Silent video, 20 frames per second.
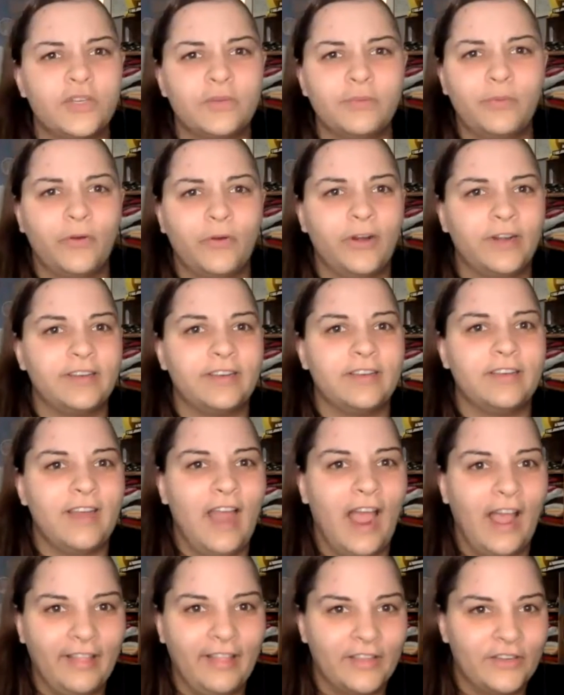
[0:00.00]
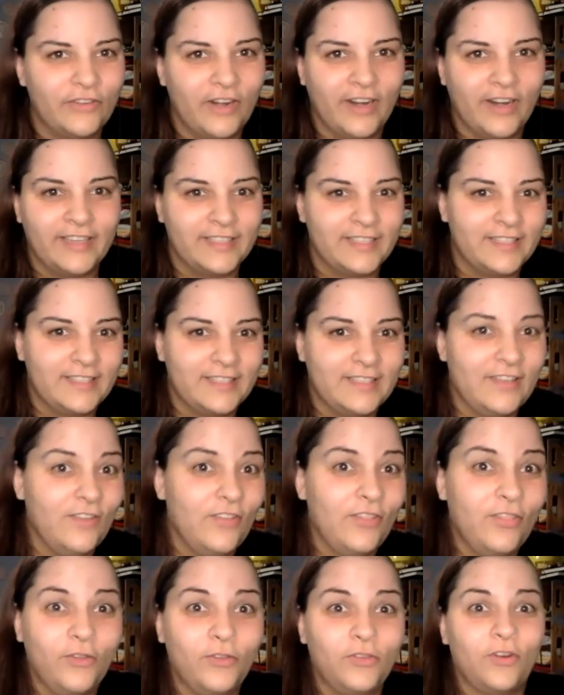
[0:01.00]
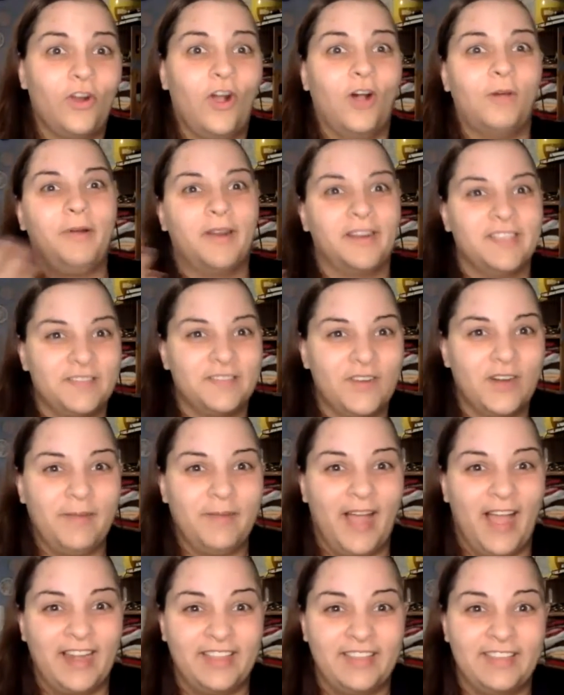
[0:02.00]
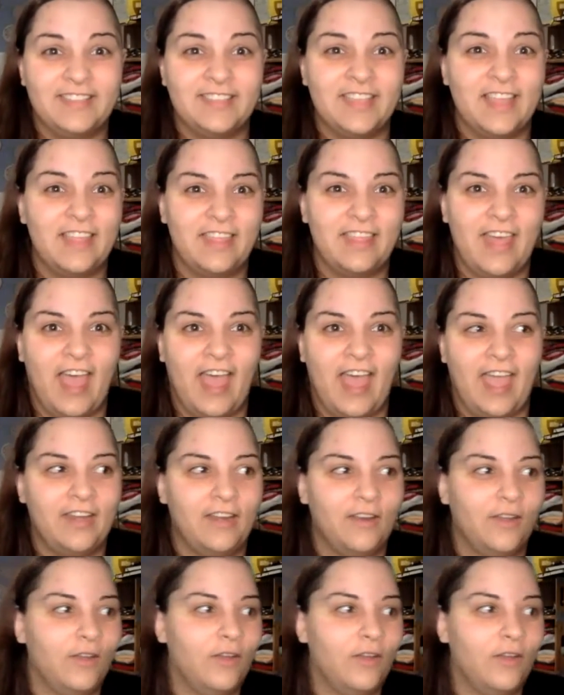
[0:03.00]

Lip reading: such important knowledge, right? Because those are all parts of our bodies that